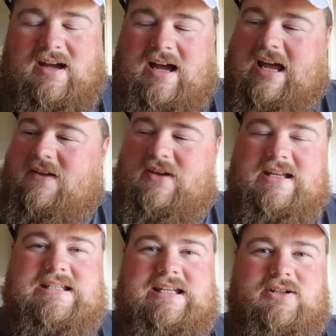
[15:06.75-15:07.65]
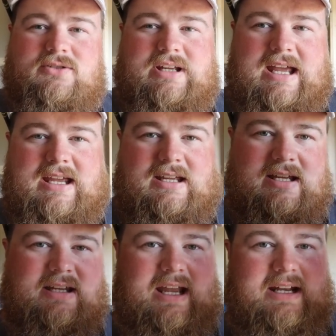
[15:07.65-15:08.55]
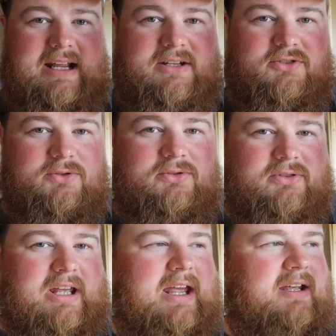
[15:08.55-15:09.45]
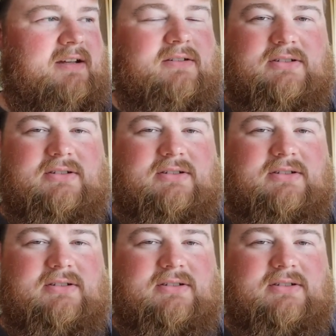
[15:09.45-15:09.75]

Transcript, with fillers: I have a single gang and a dual gang,